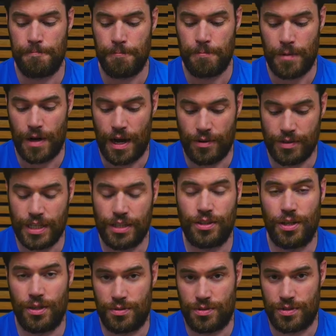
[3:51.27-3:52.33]
I would get
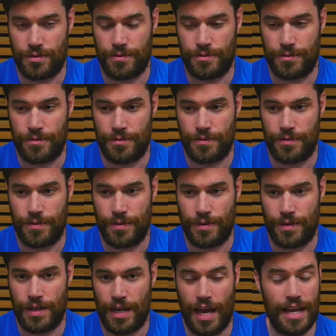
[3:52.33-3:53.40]
those.
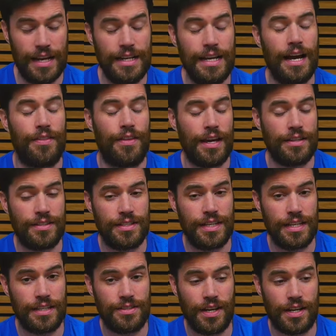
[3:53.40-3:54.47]
And that's the thing
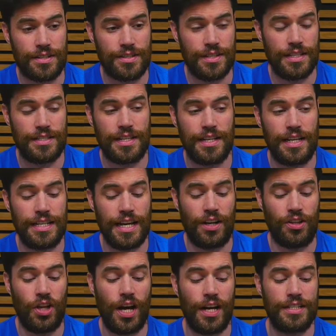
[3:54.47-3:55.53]
that sucks. It's going to take a
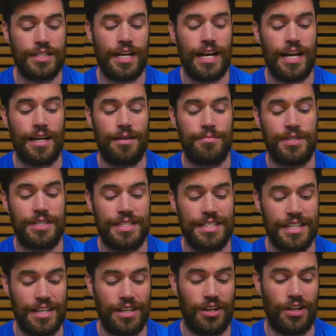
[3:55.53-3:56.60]
lot of time
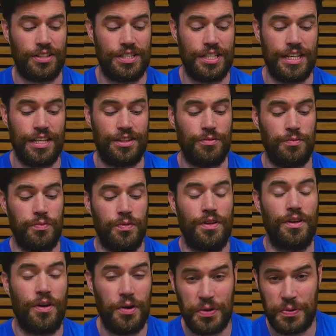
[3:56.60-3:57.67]
to get the
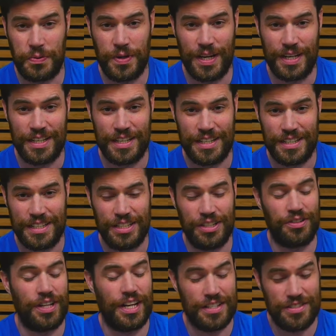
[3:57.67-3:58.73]
Hulk 1. A
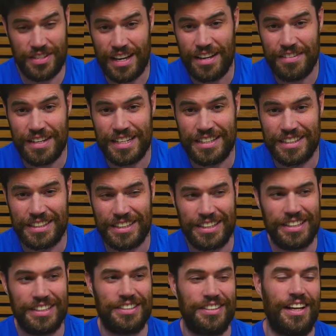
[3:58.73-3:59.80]
lot of saving,
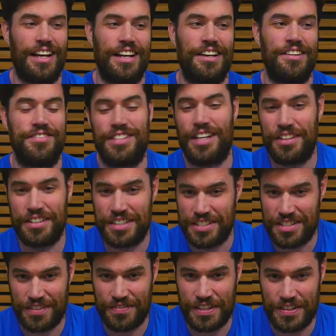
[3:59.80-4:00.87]
a lot of selling the
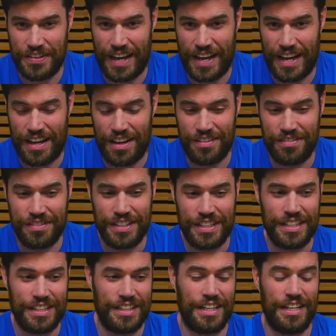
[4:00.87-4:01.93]
stuff that you have
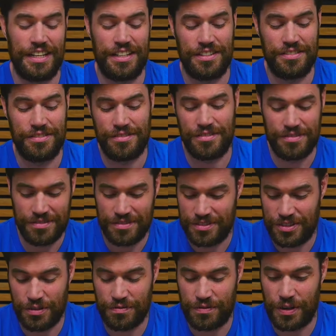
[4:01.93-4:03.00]
that
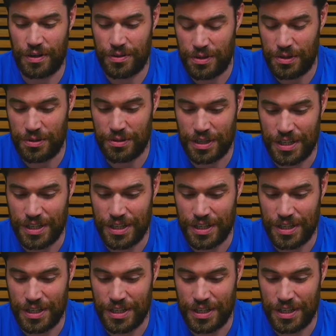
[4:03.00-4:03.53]
don't follow Hulk.